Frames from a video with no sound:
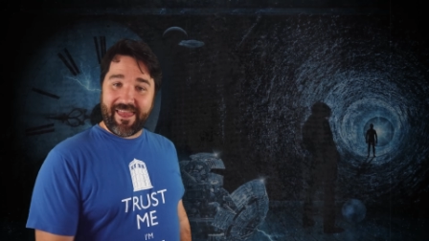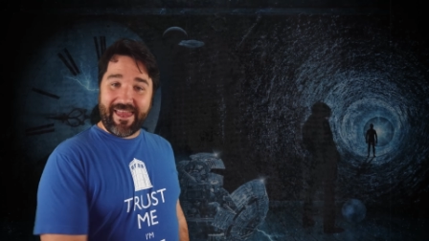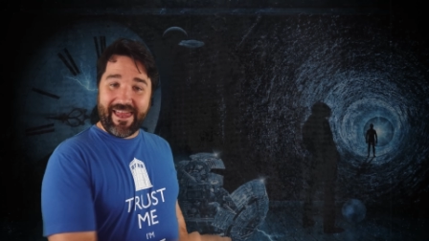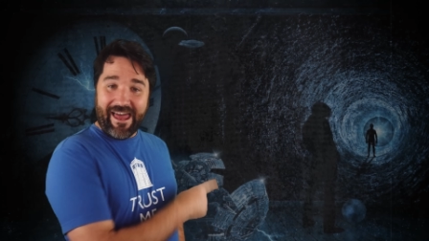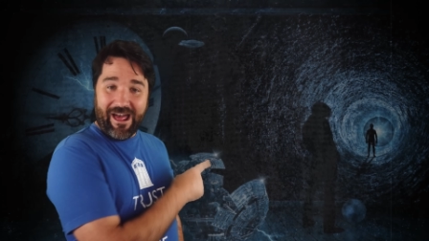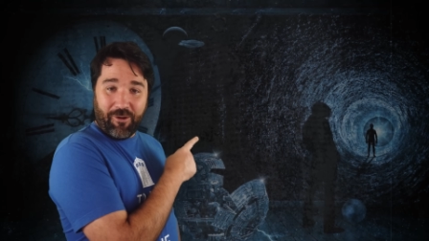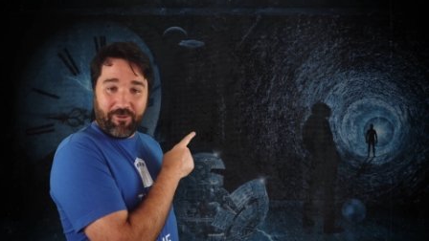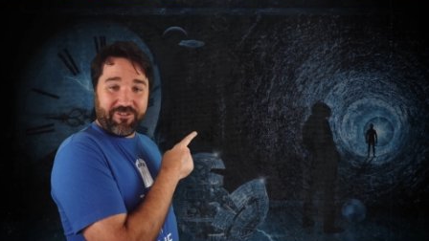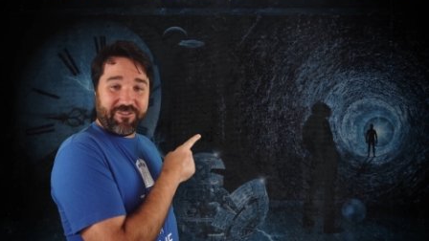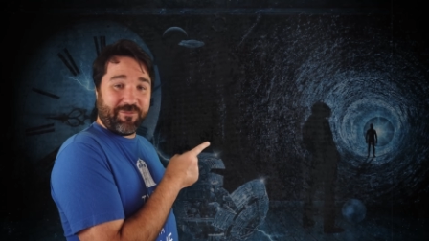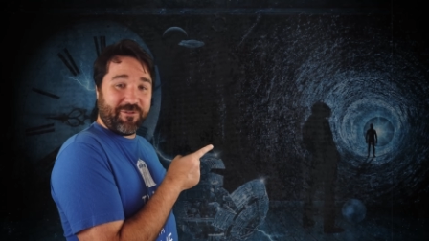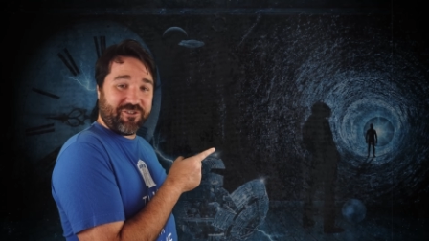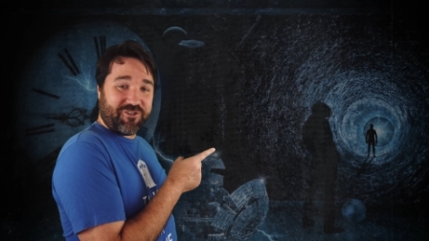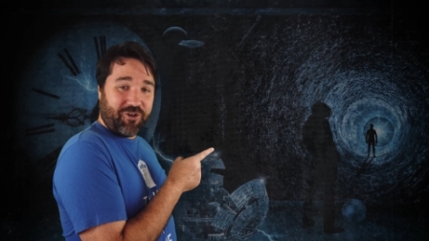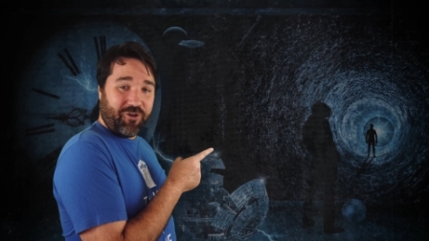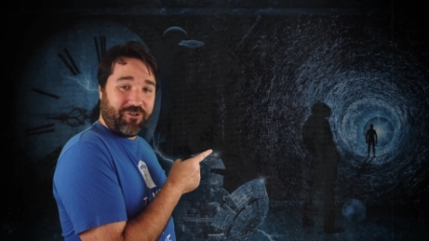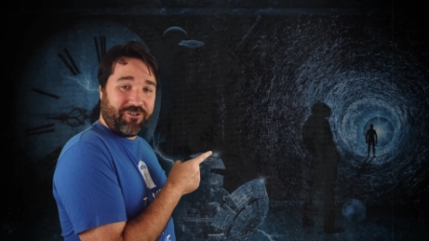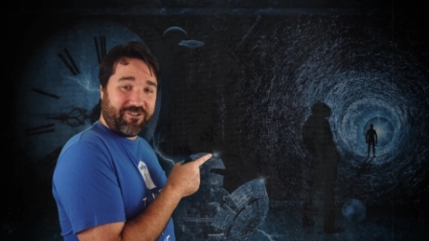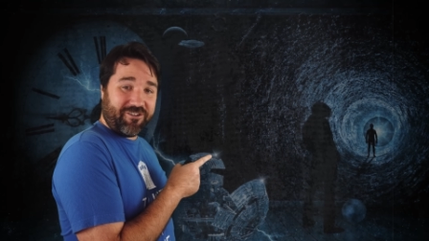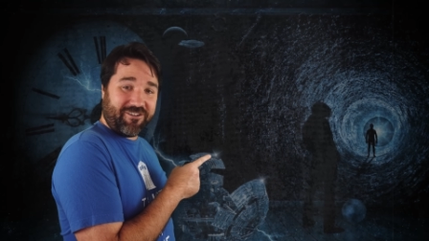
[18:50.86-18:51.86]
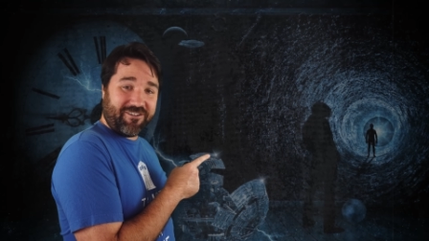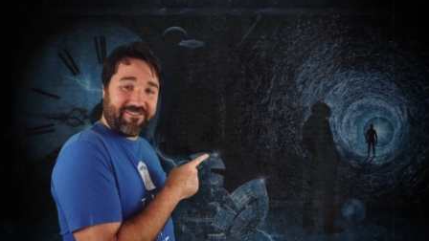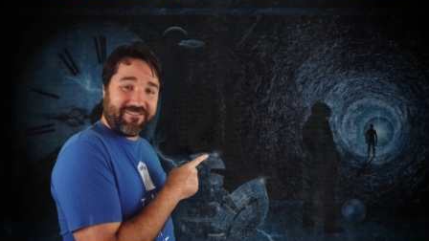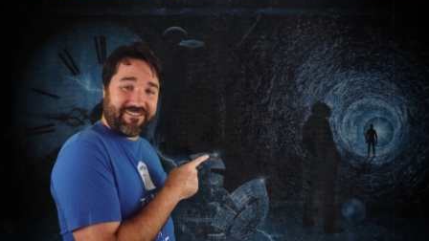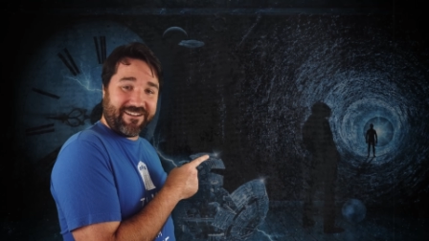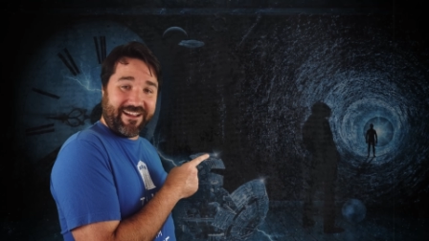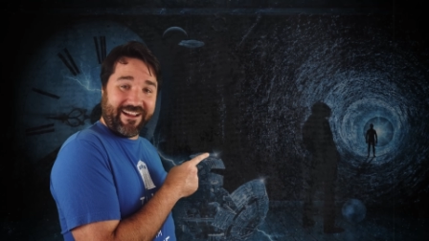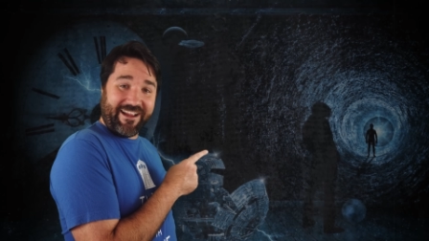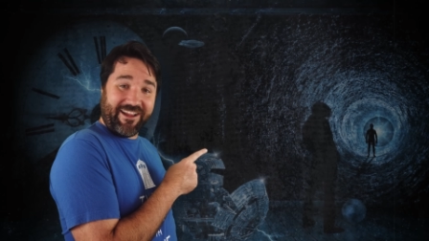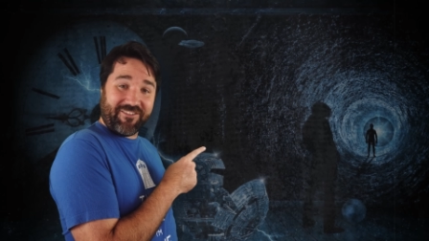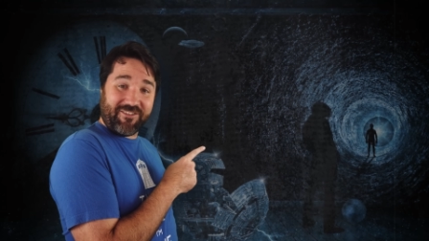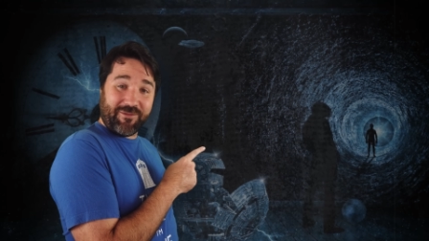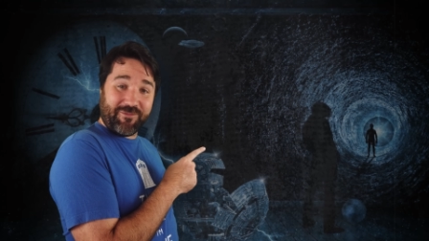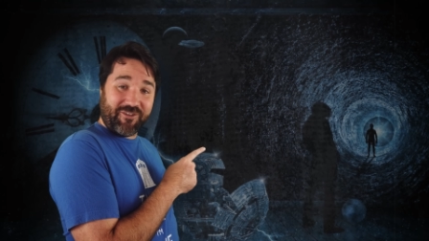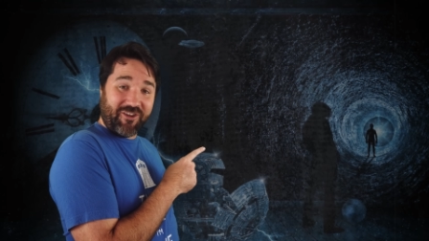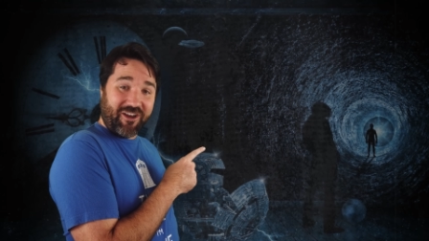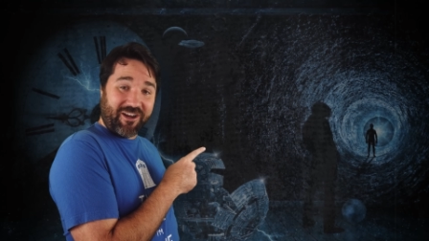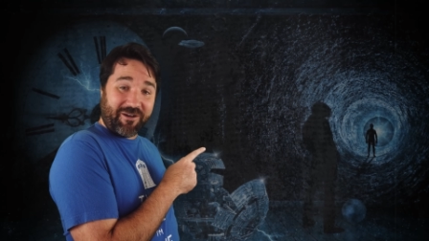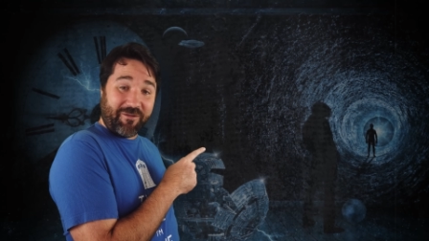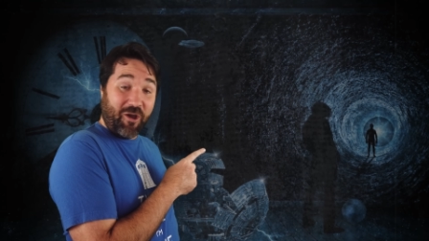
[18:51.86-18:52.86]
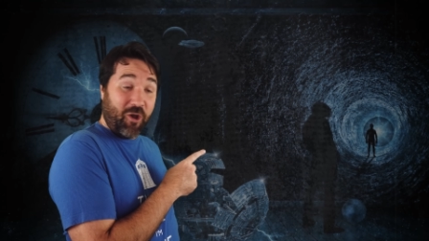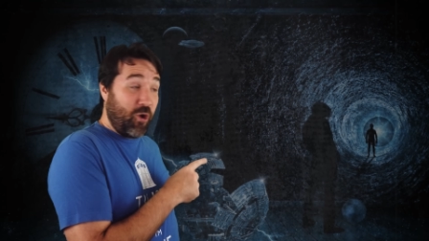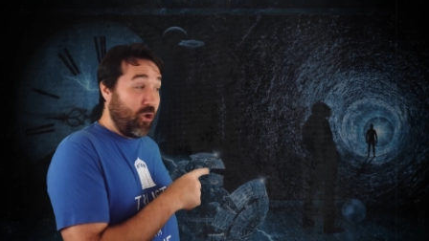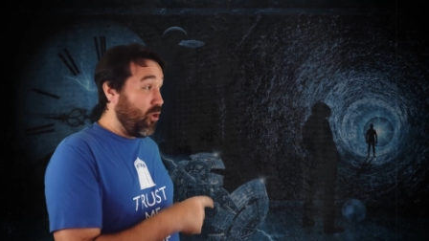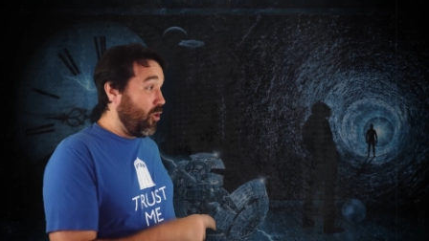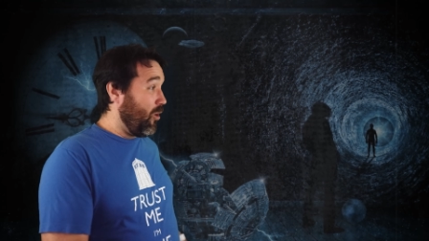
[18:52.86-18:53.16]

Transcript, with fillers: That one's much older. I guess I'm talking about